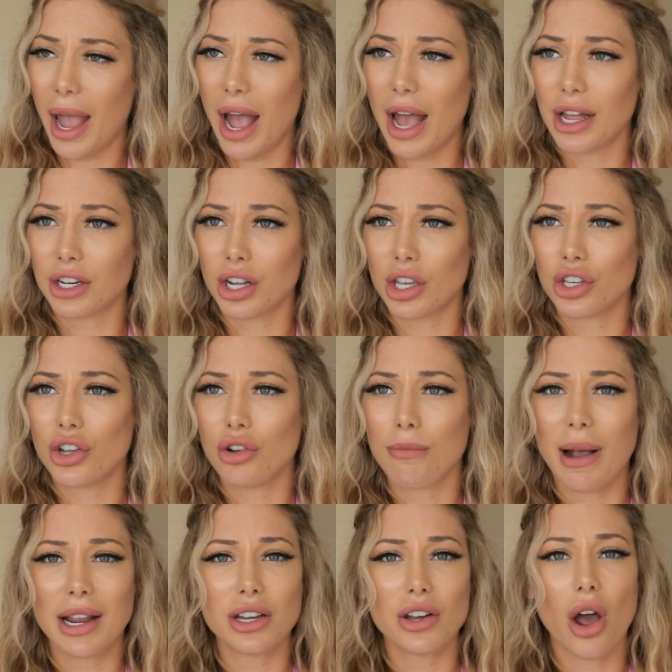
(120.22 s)
and you
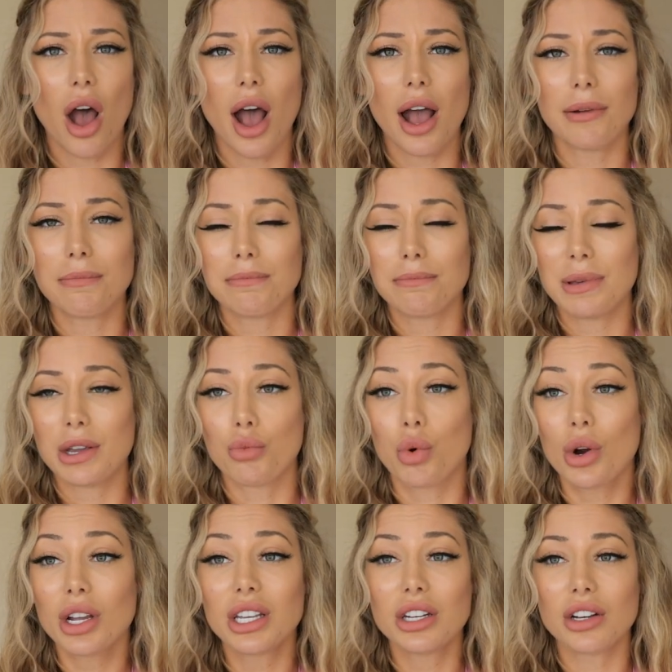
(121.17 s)
might not be
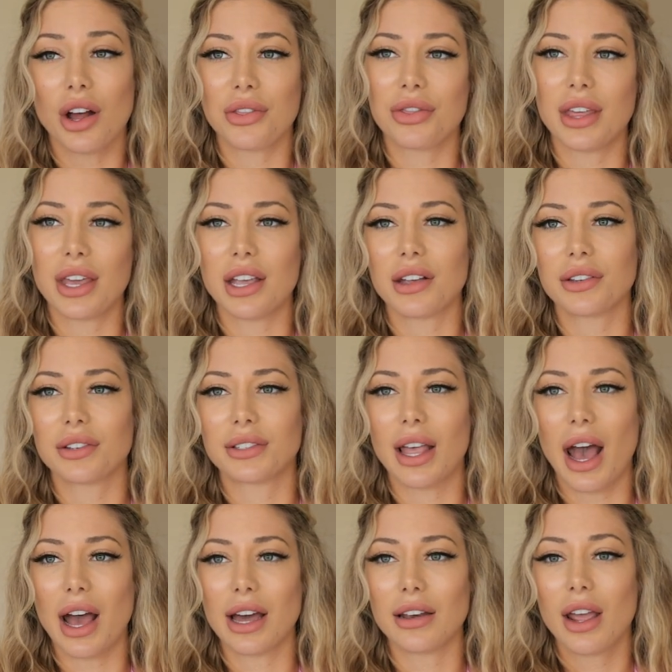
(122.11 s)
working on things
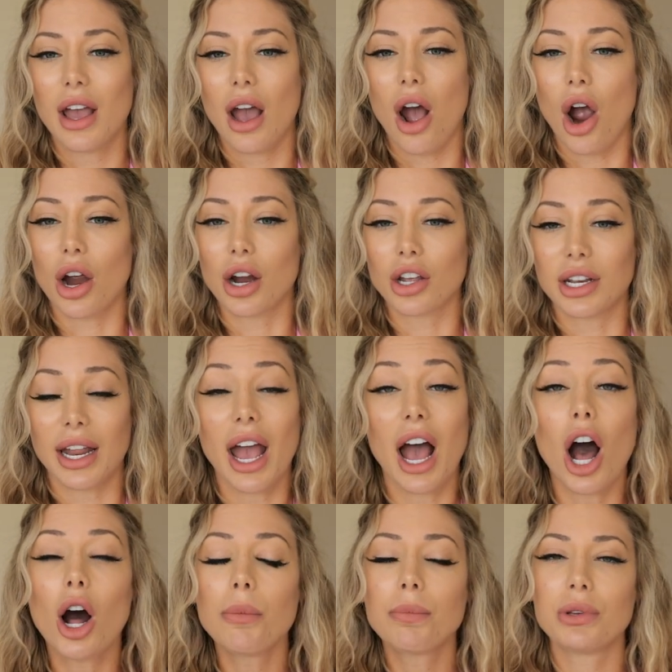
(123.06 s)
that are going to
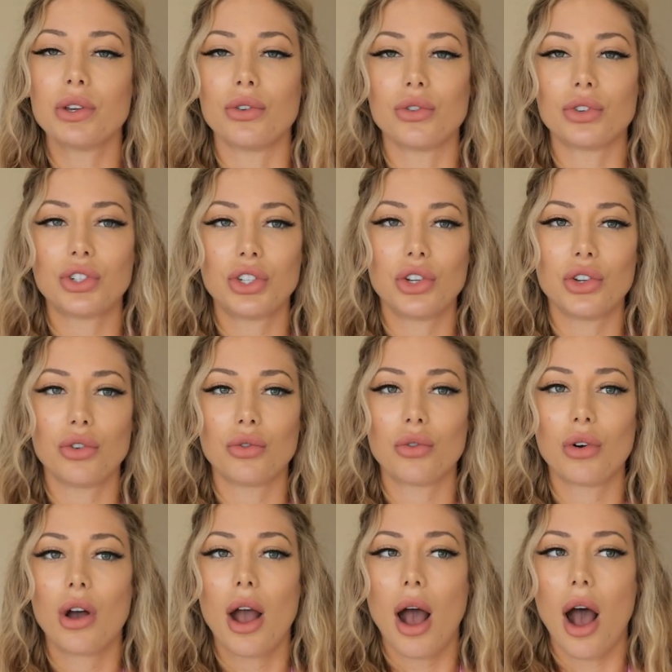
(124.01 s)
help you
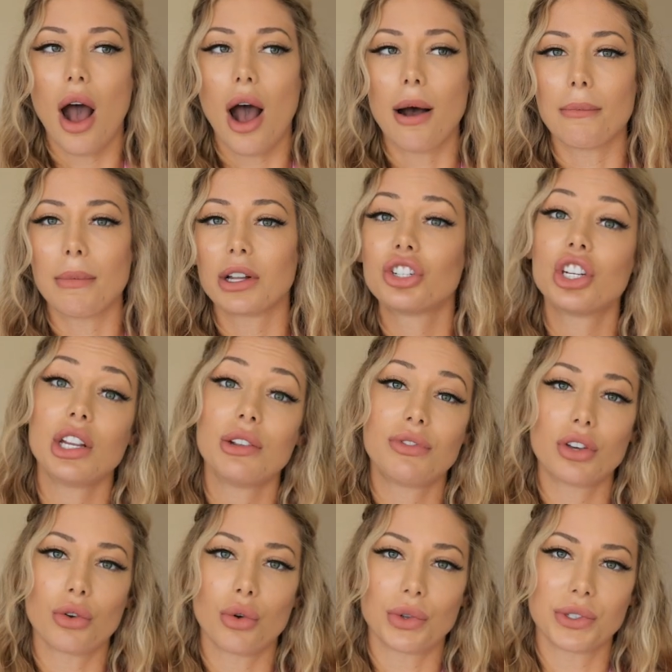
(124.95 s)
to achieve
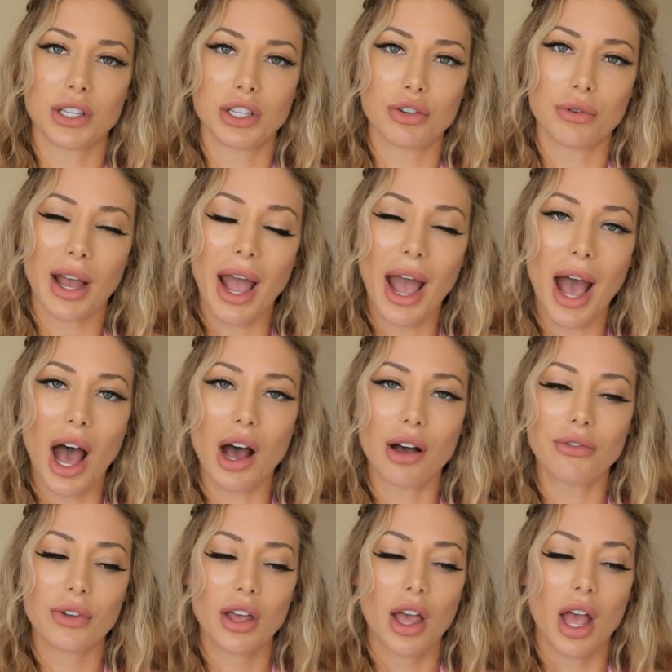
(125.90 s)
the goals that you
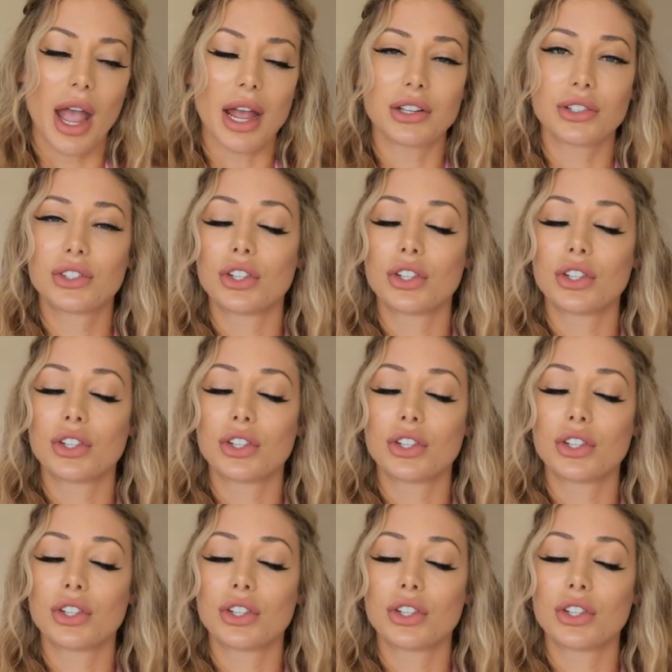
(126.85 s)
have. And